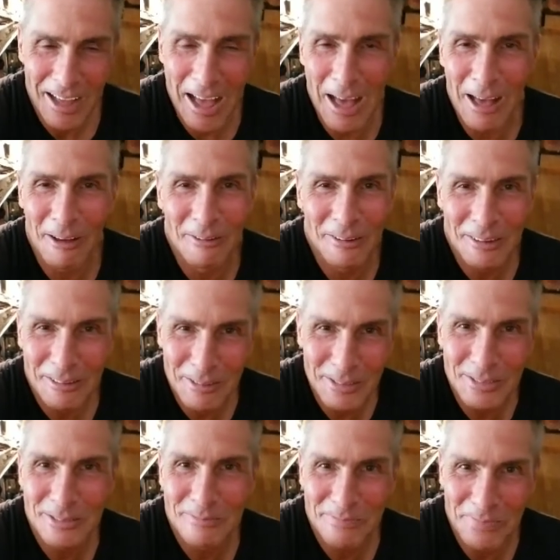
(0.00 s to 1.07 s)
How
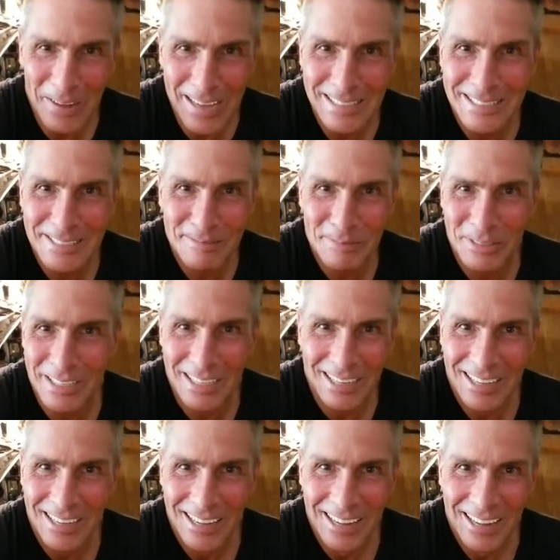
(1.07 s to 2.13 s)
could you possibly?
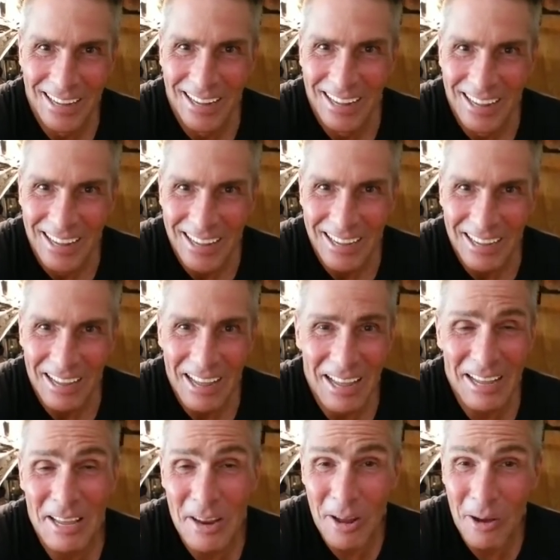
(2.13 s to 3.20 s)

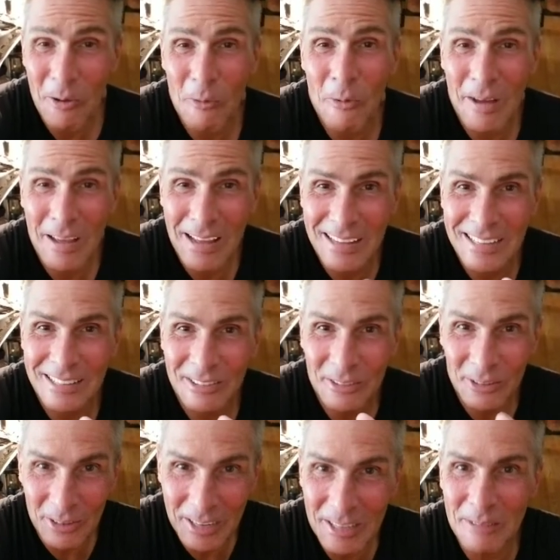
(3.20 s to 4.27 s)
You know,
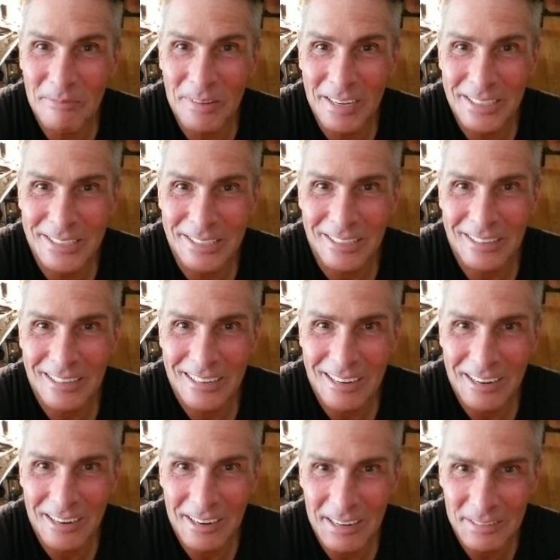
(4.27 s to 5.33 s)
look at the picture
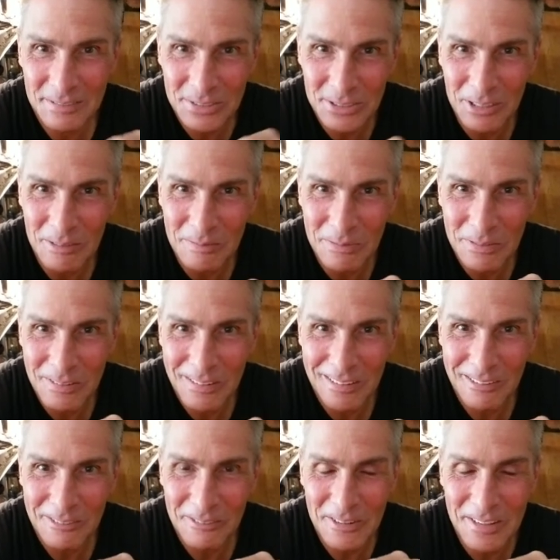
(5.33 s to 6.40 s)
of Trump
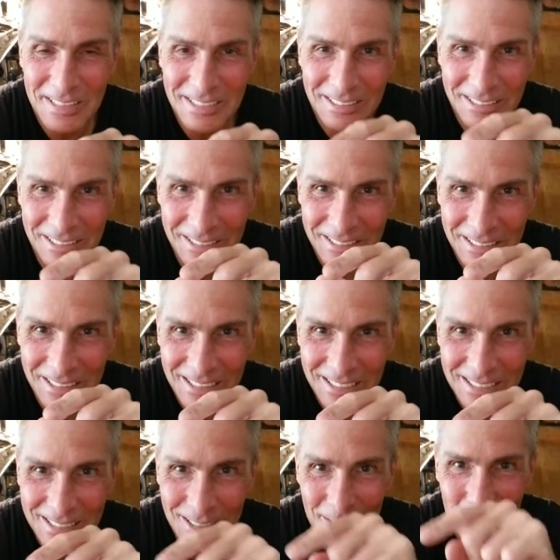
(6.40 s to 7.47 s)
with his little
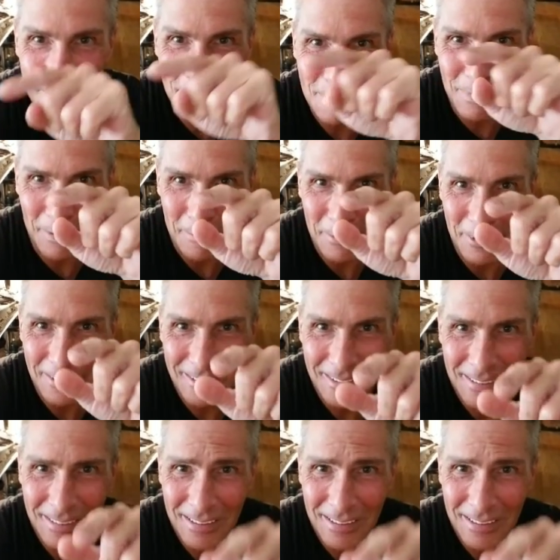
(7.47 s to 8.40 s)
Sharpie bubble.